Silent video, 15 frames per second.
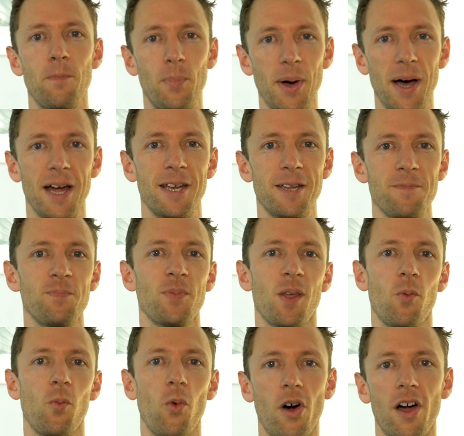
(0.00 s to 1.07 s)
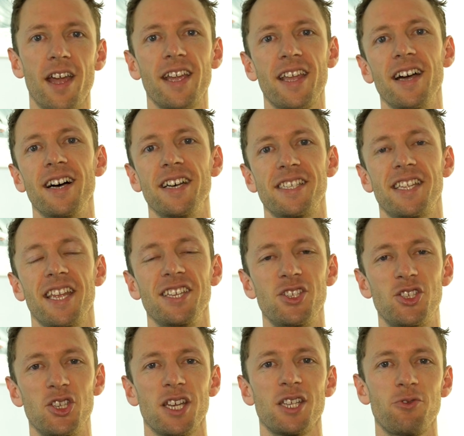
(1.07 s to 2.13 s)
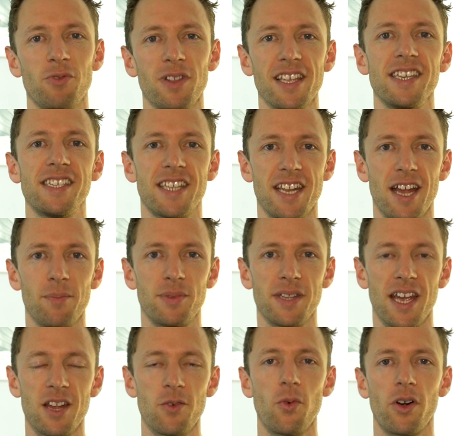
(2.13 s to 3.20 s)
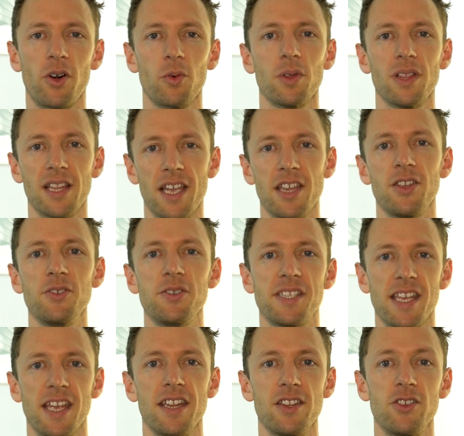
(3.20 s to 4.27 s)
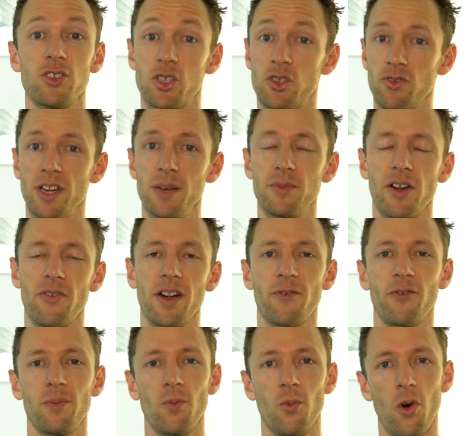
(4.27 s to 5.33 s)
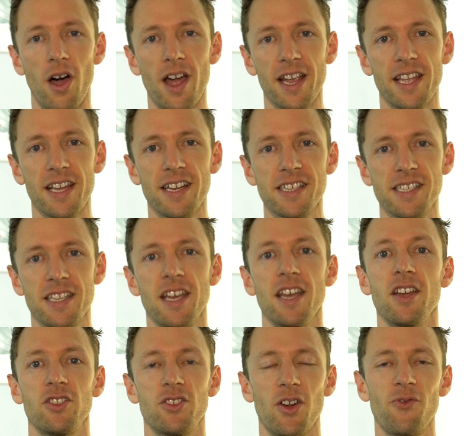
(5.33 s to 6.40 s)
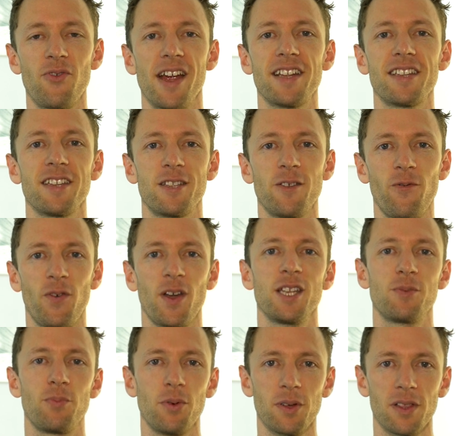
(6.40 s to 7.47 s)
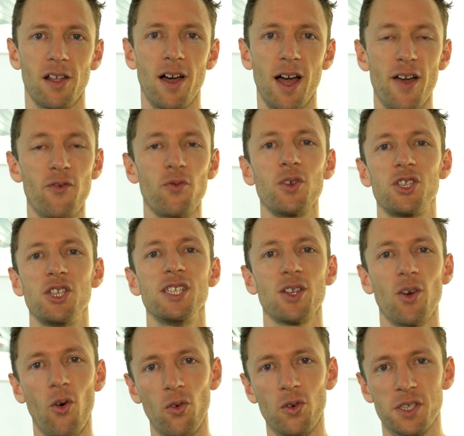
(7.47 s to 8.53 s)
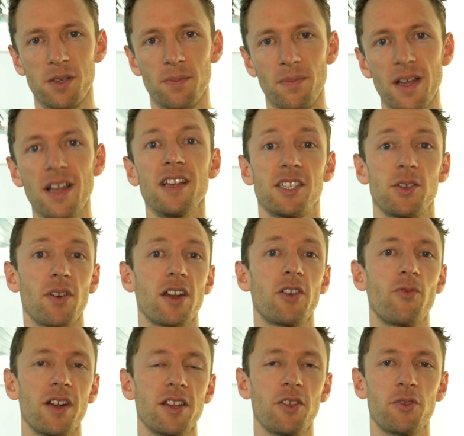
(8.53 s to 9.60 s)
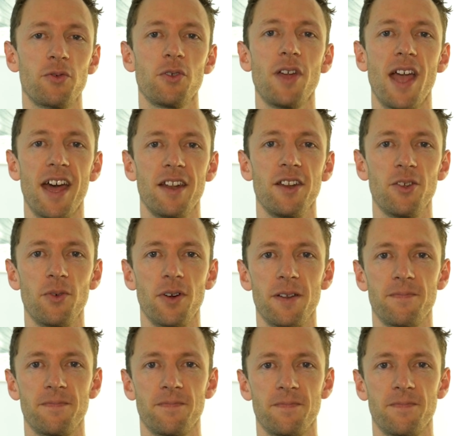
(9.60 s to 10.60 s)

But Wirecast has just released an update where it will let you send your stream direct from Wirecast direct to Facebook Live, which is awesome. So I'm gonna run you through how to do it.